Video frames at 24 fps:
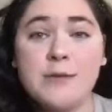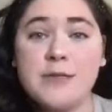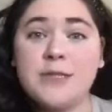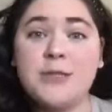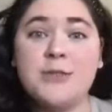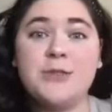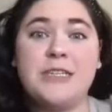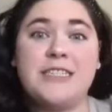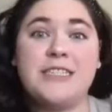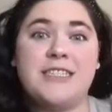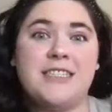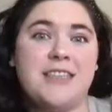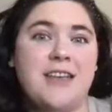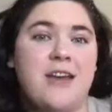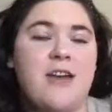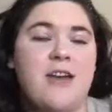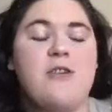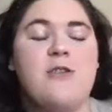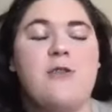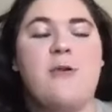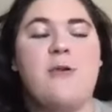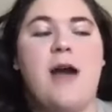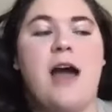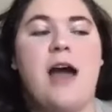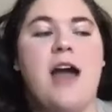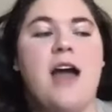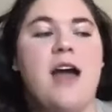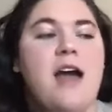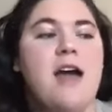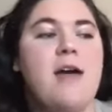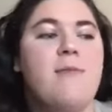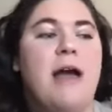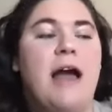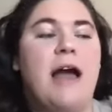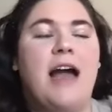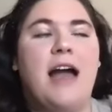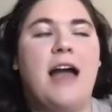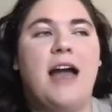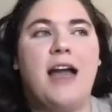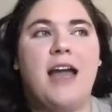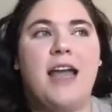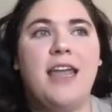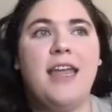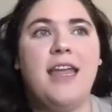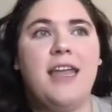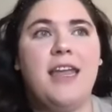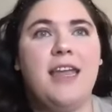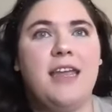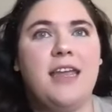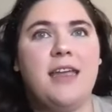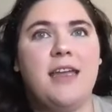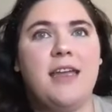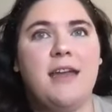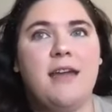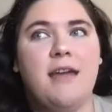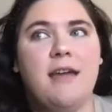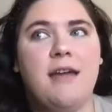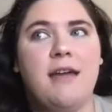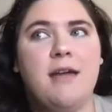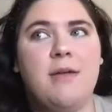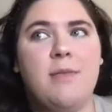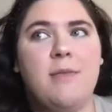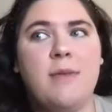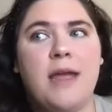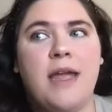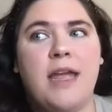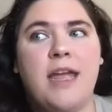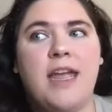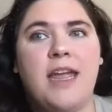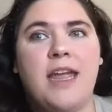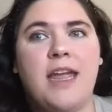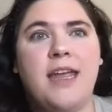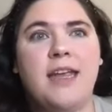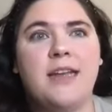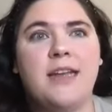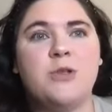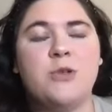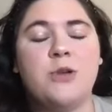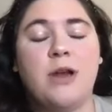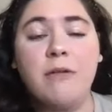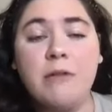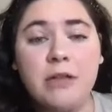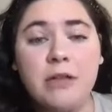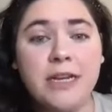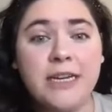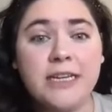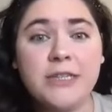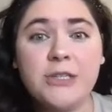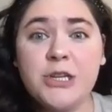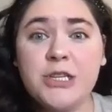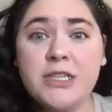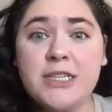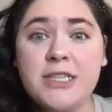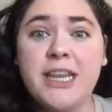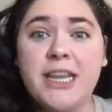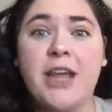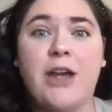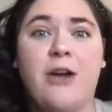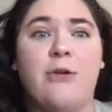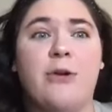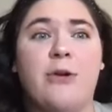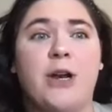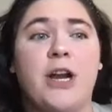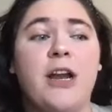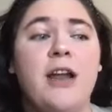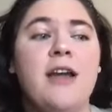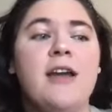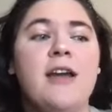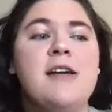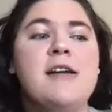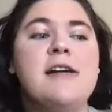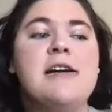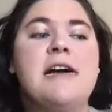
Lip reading: absolutely. So I am a travel agency owner.